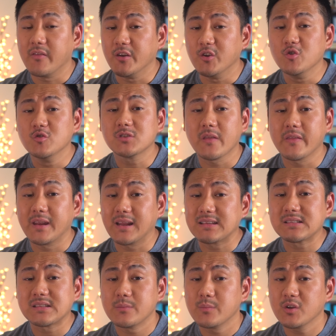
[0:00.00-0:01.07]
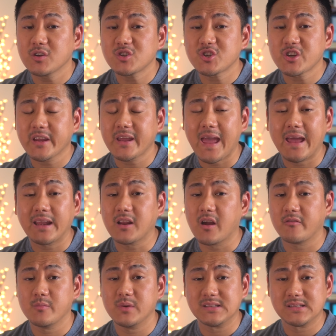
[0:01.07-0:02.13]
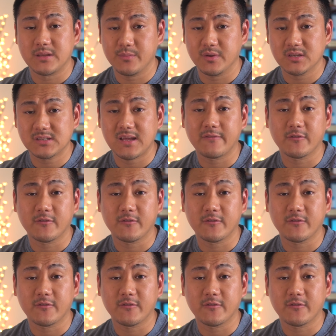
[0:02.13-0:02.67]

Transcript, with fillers: of the news on the next stimulus check and government stimulus